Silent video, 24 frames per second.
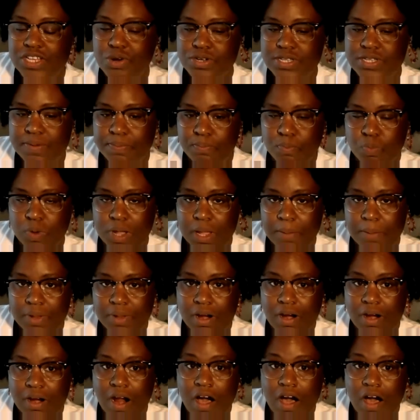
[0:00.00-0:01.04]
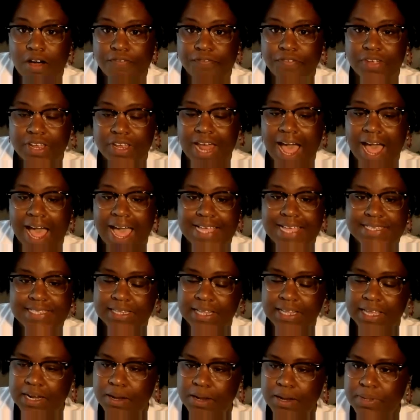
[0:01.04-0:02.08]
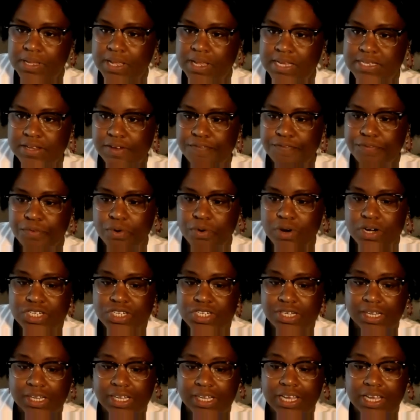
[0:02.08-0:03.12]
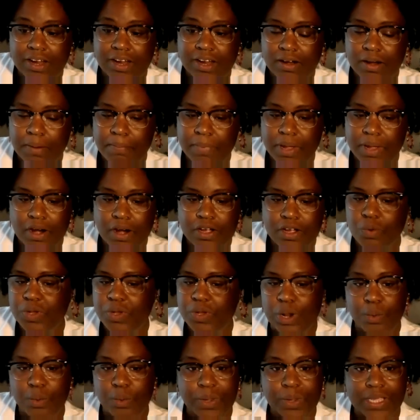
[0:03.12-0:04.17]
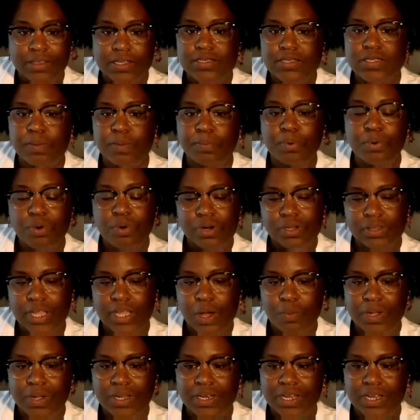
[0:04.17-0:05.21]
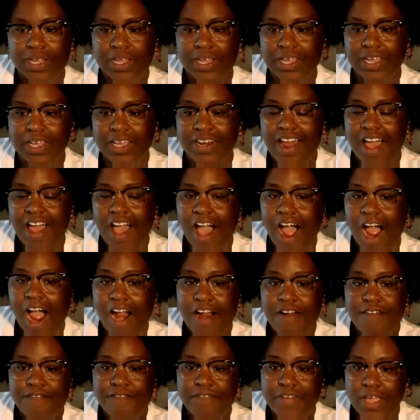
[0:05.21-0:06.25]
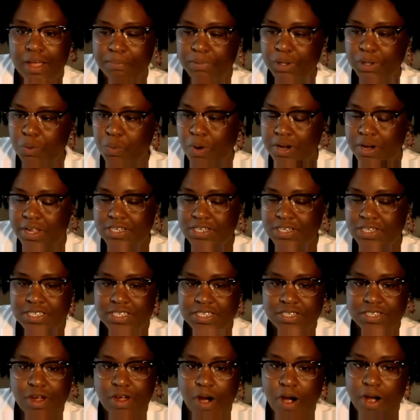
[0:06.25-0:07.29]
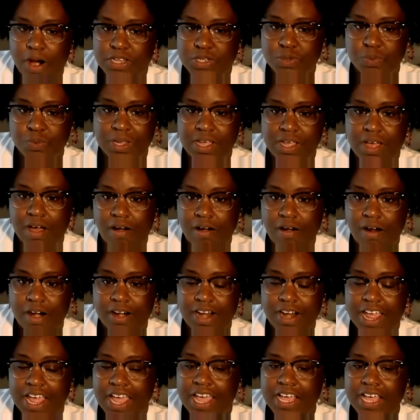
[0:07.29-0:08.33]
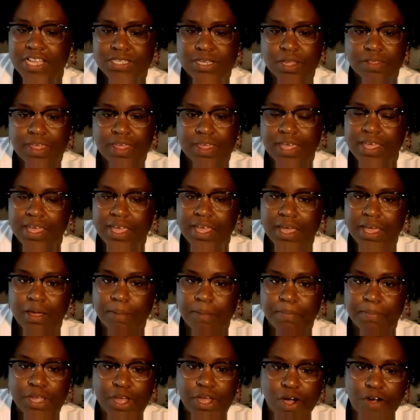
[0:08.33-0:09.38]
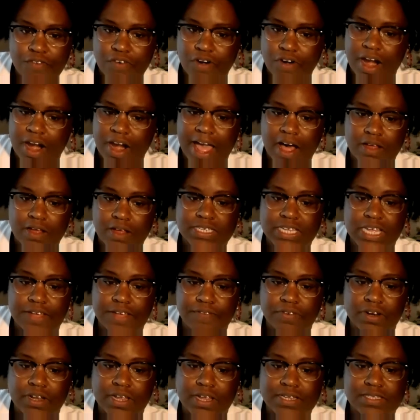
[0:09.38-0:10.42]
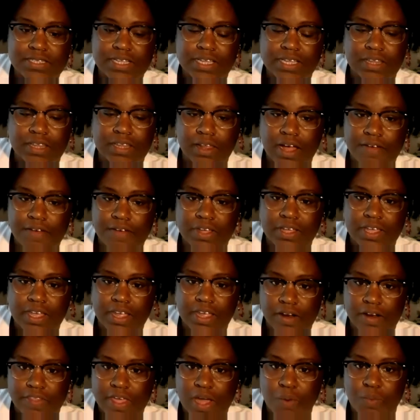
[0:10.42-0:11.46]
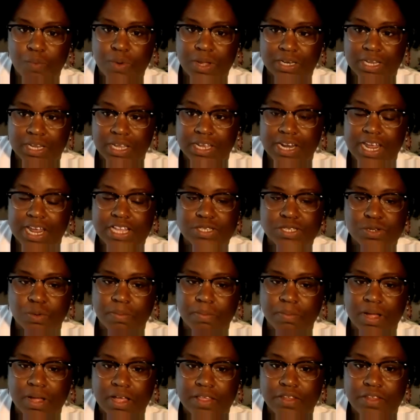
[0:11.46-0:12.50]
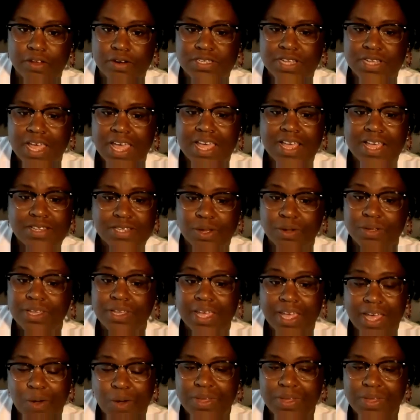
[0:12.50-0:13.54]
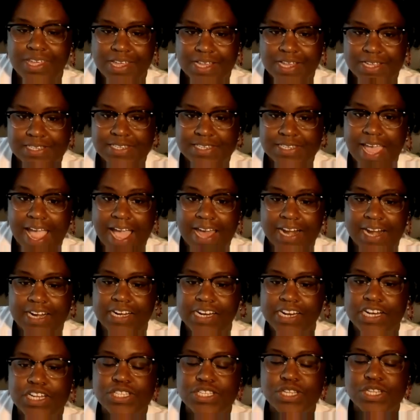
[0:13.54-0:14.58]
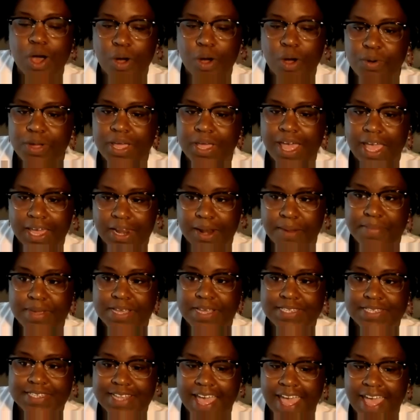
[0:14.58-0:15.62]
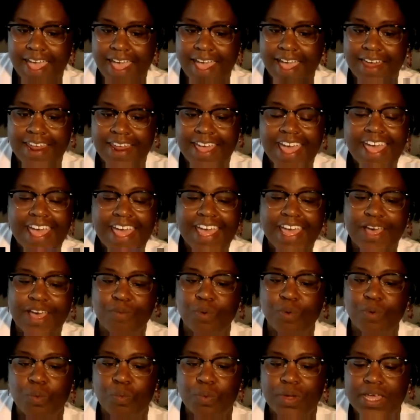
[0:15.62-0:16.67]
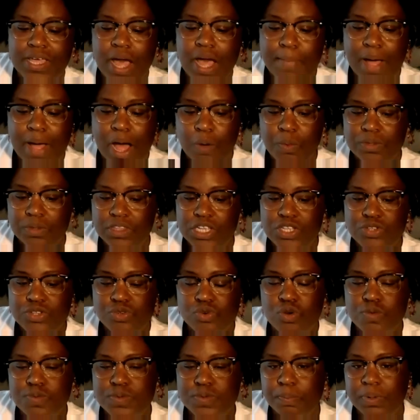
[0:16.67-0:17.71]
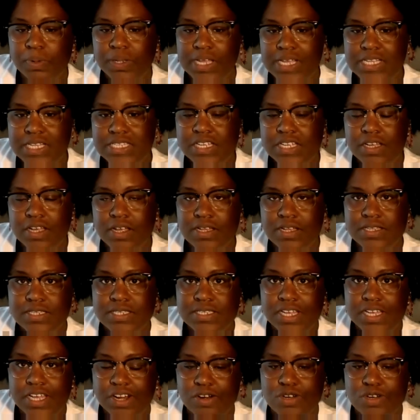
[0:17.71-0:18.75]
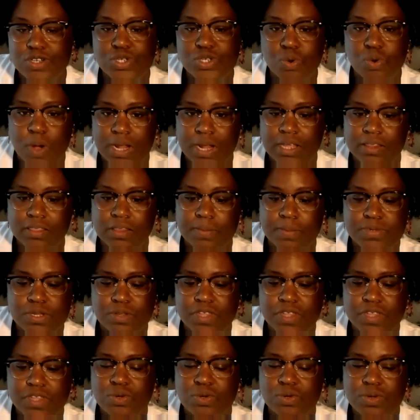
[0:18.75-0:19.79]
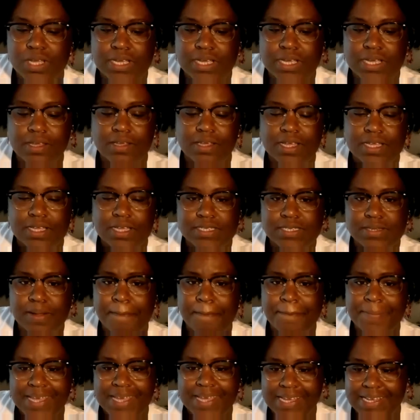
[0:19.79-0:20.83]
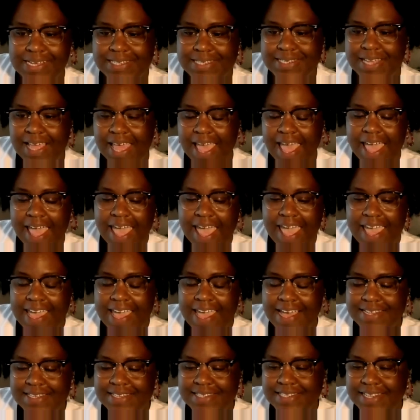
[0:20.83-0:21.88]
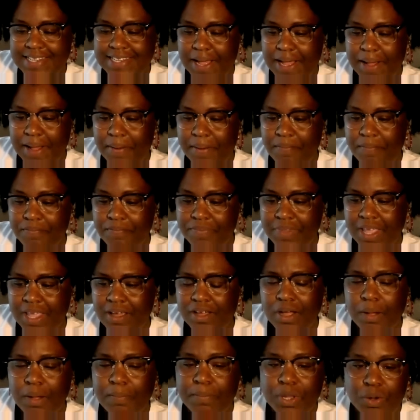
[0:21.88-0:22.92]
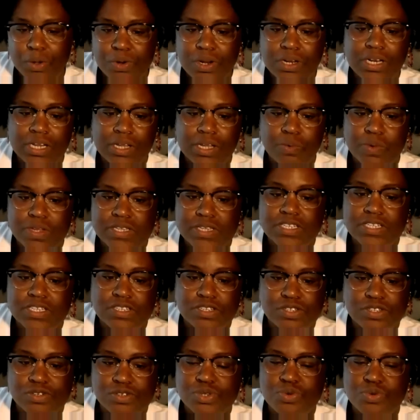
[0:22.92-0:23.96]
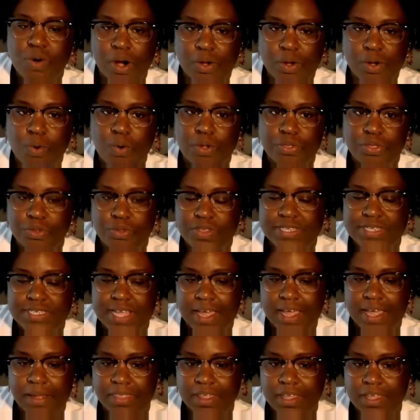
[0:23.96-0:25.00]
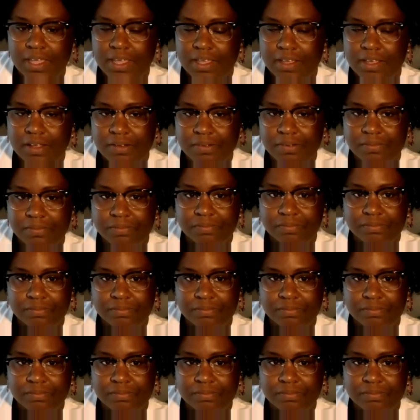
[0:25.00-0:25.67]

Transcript: Your women are often isolated because unfortunately here in America, we don't get the support that we need. Yeah. Our family working just as hard as we are. And so they can't be over our house giving us the love and care that we need as new mothers. And so, yeah, we get sad, and it is okay to be sad. And when we come out with these groups, please consider joining them so that you can get some peace and some community with sisters who are going through the same thing.